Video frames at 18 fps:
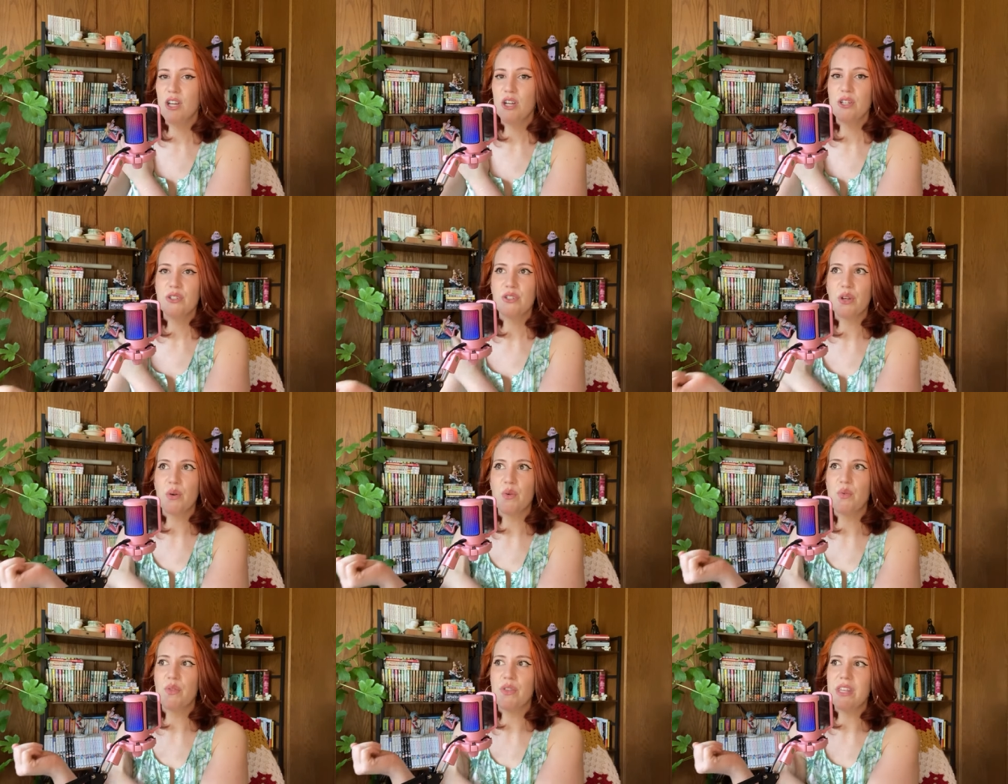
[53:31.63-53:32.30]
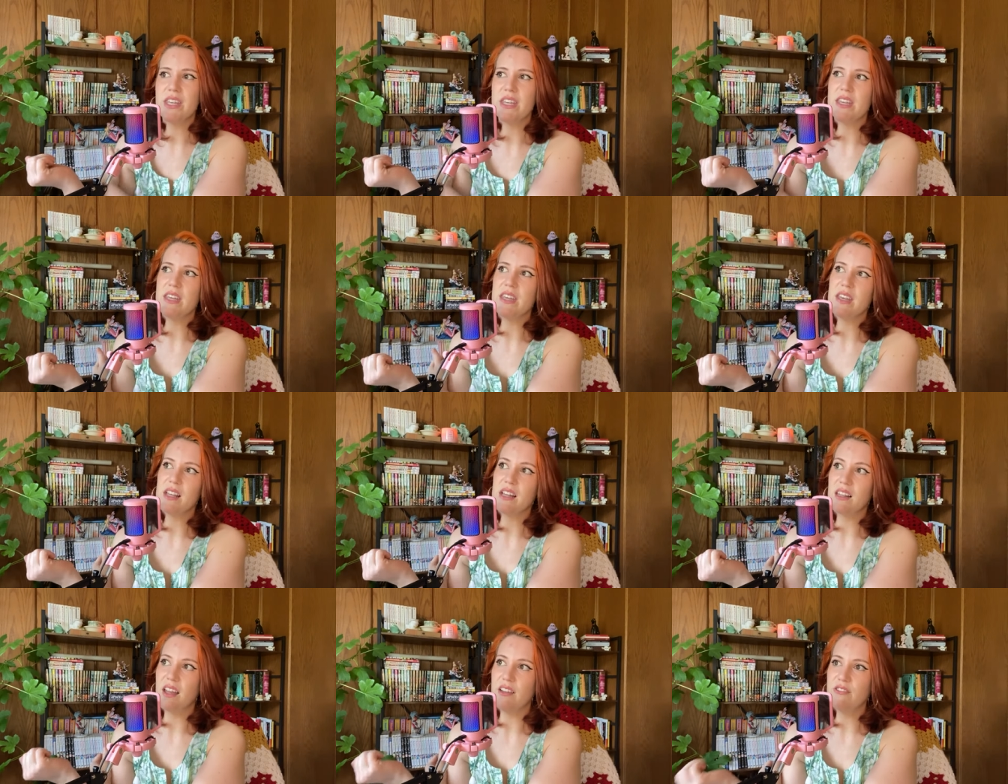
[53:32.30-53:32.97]
So the
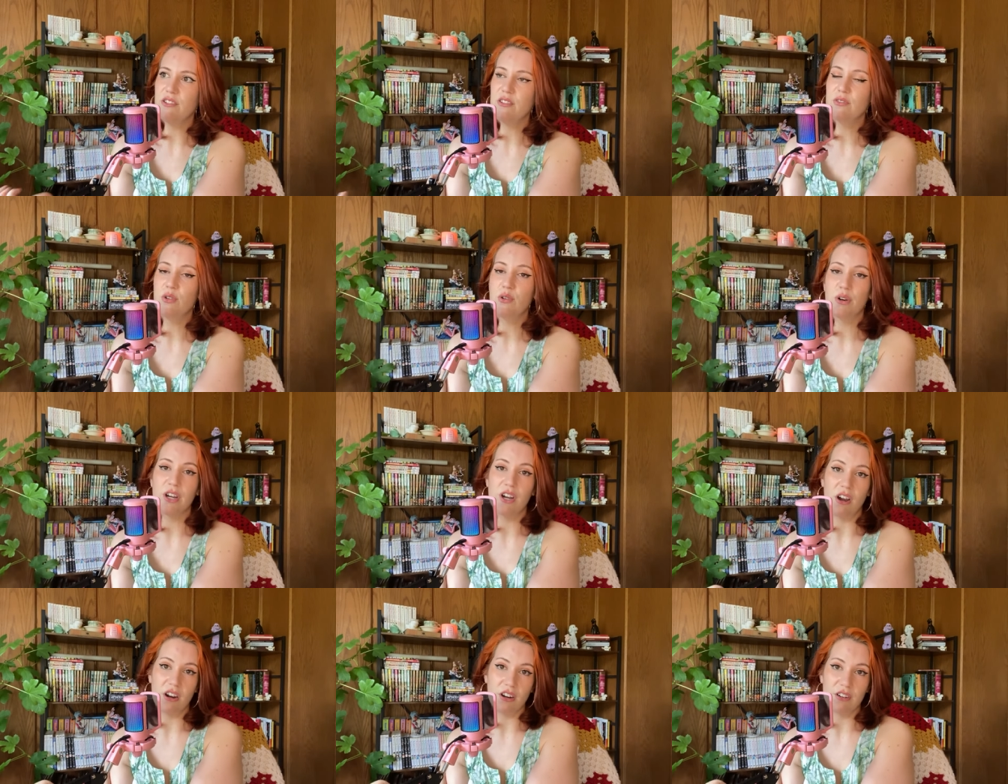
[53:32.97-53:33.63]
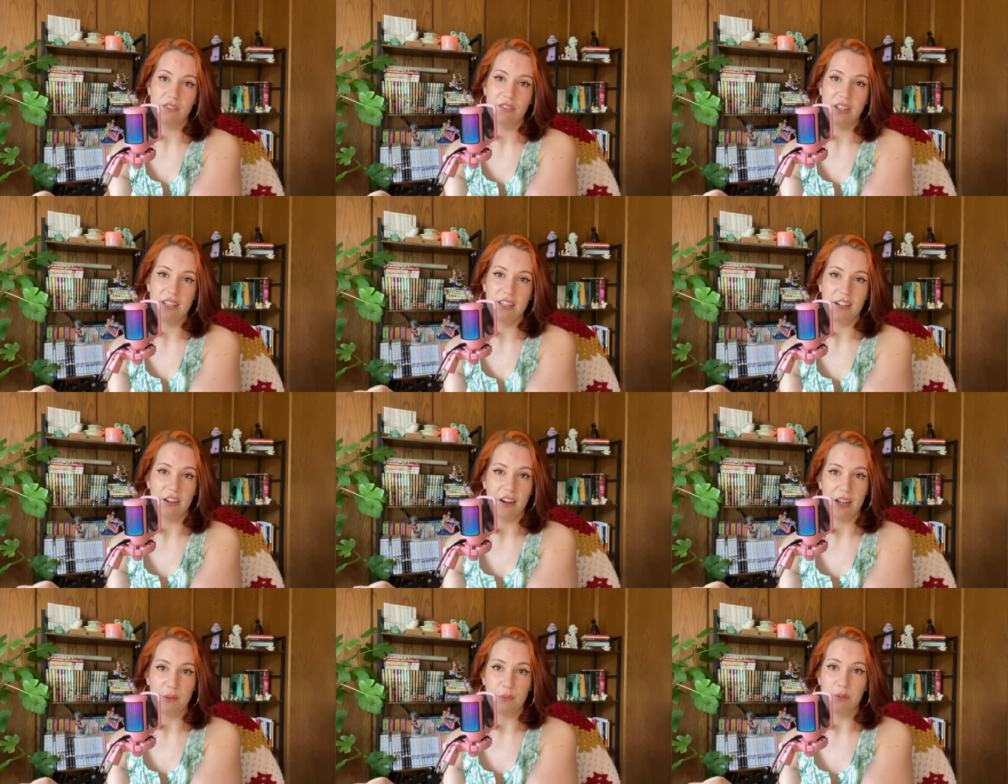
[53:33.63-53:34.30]
level of choreography they
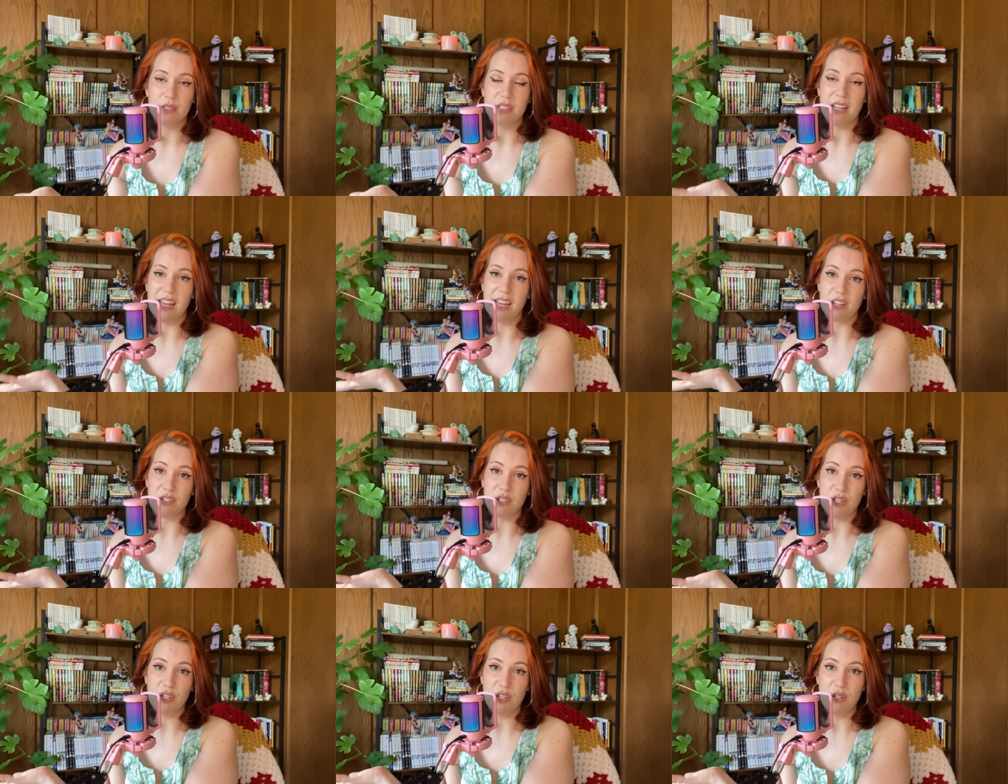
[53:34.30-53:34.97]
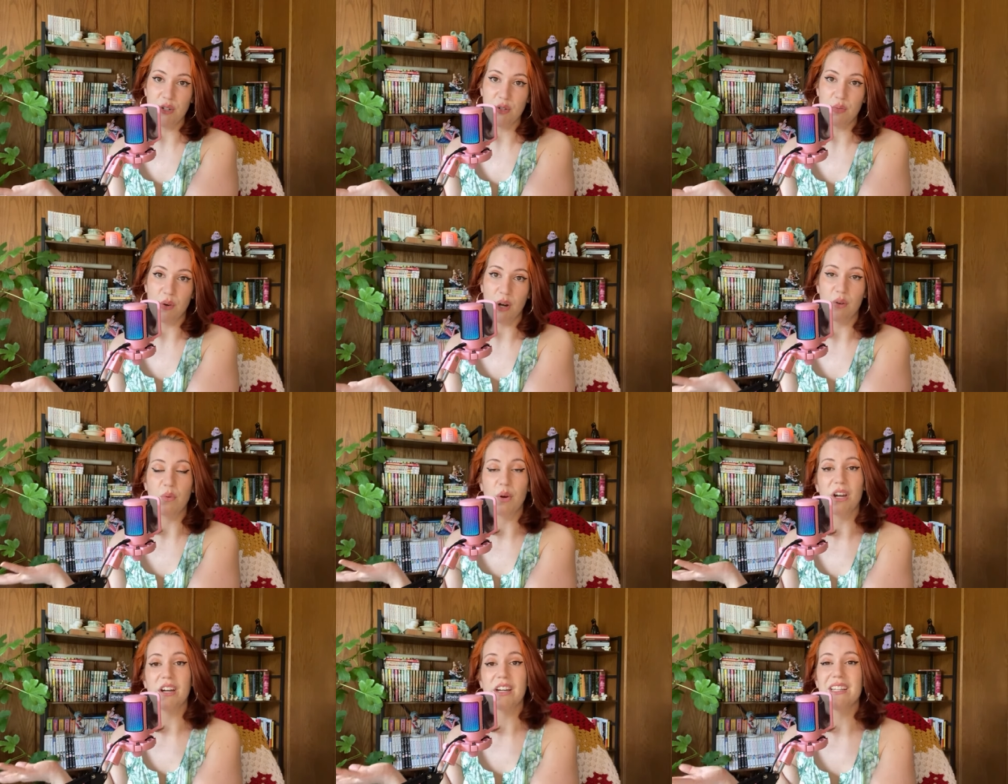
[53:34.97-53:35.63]
are able to execute while
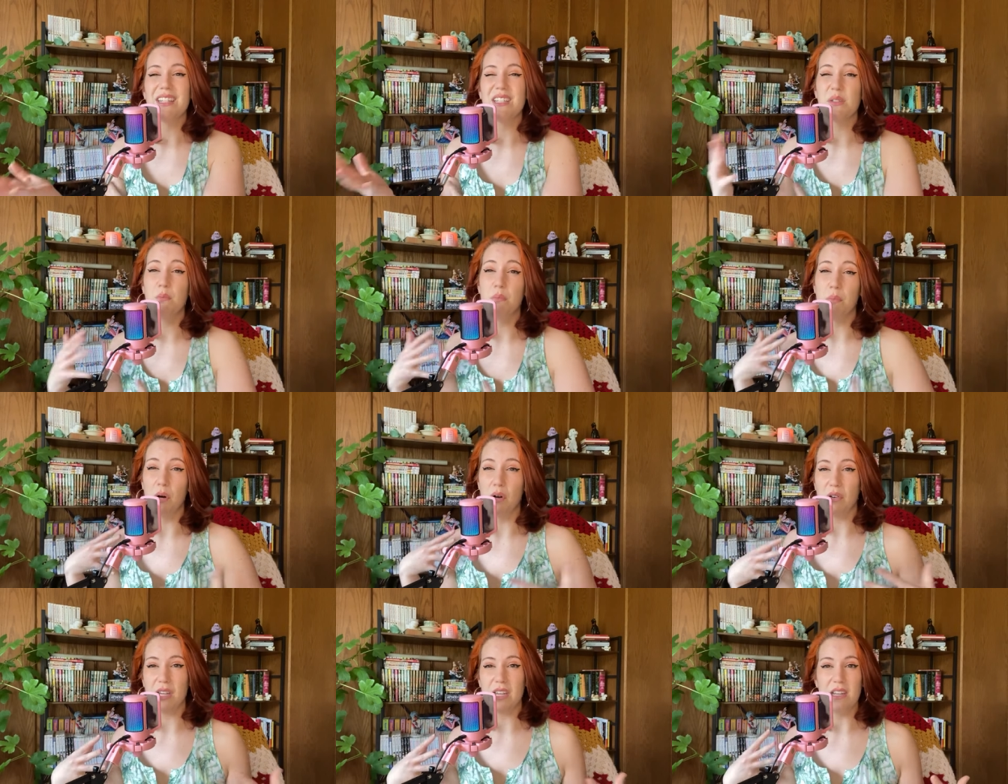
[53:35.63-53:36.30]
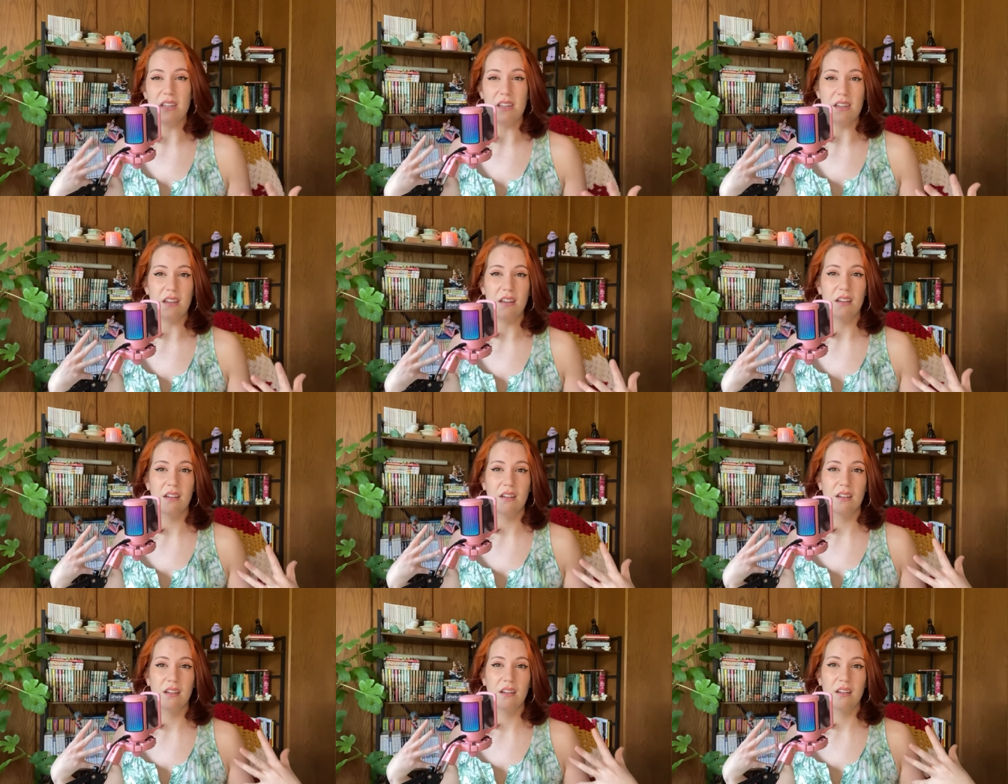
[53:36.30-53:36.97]
wearing this bulky
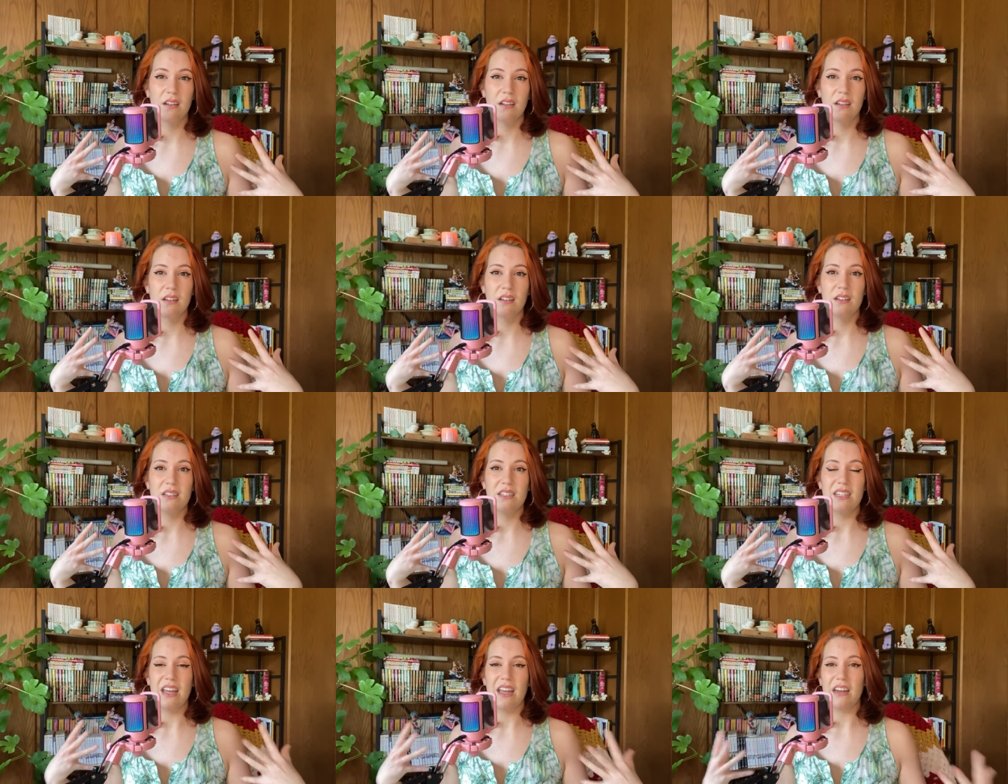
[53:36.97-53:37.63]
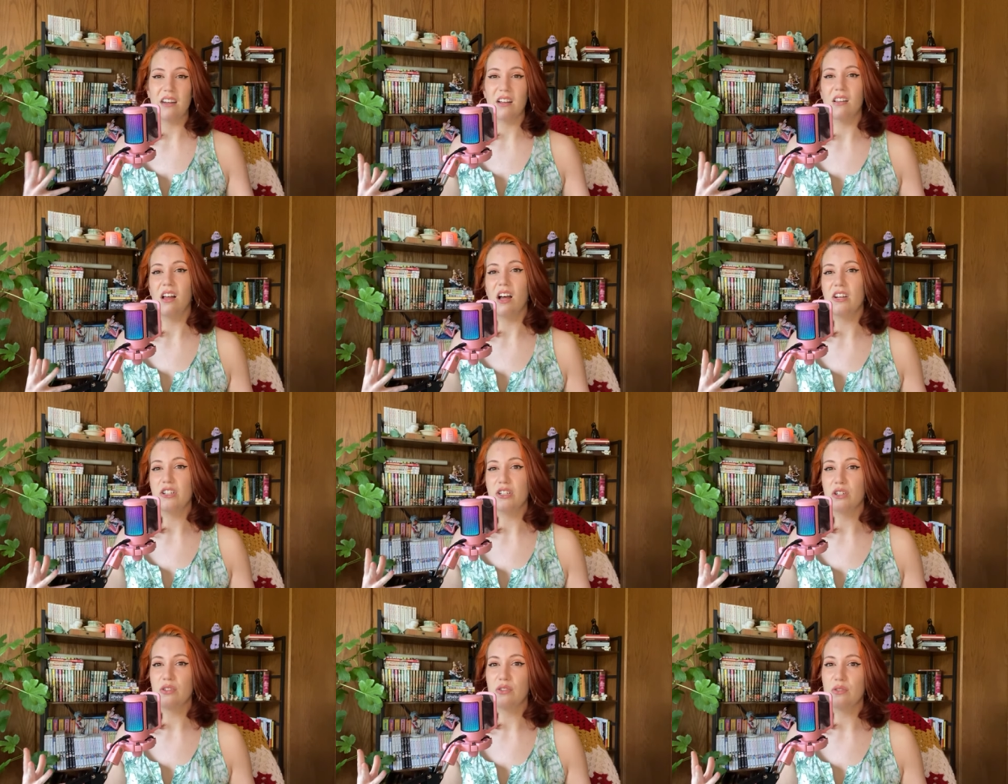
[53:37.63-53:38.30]

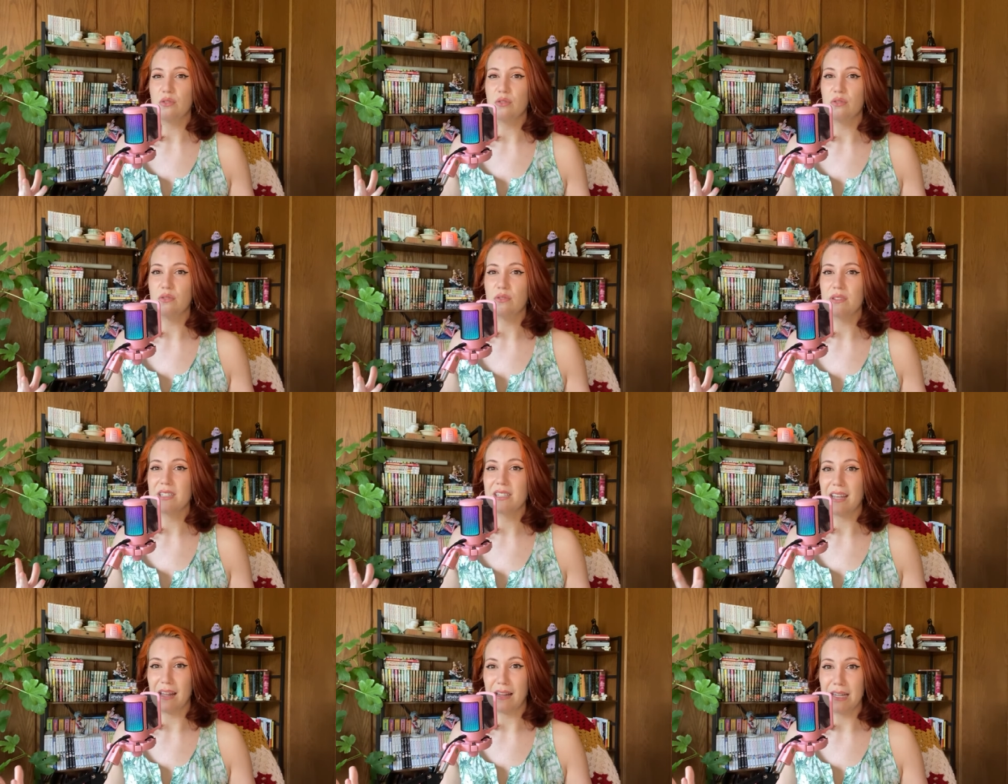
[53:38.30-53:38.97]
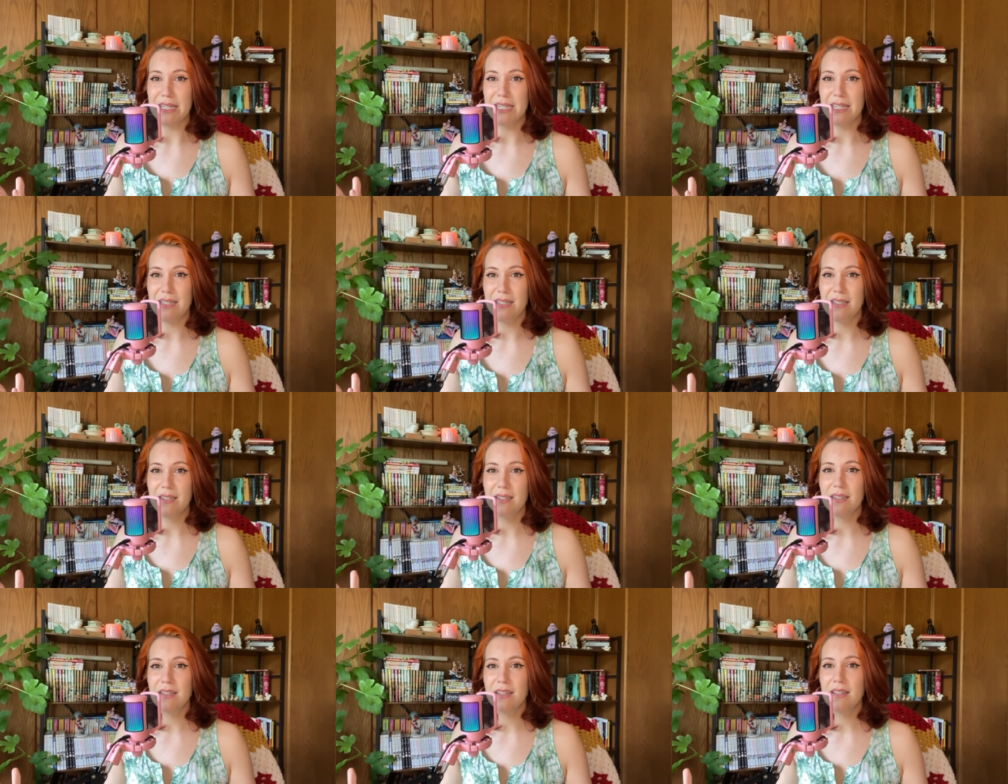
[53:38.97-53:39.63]
technological
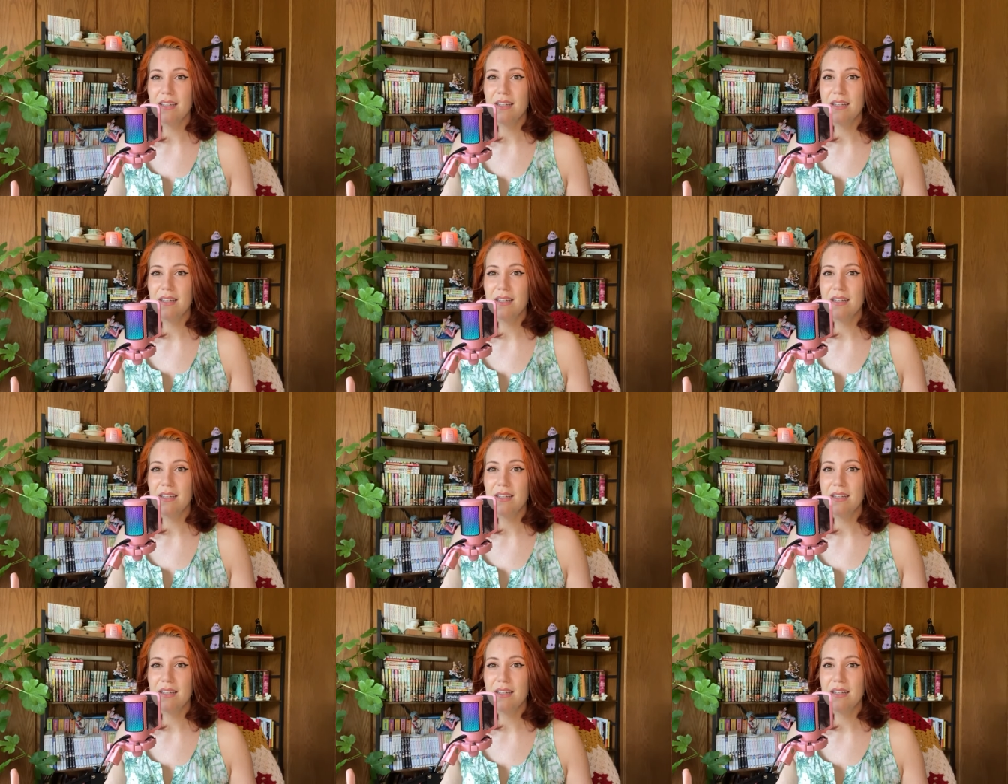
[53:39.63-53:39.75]
skeleton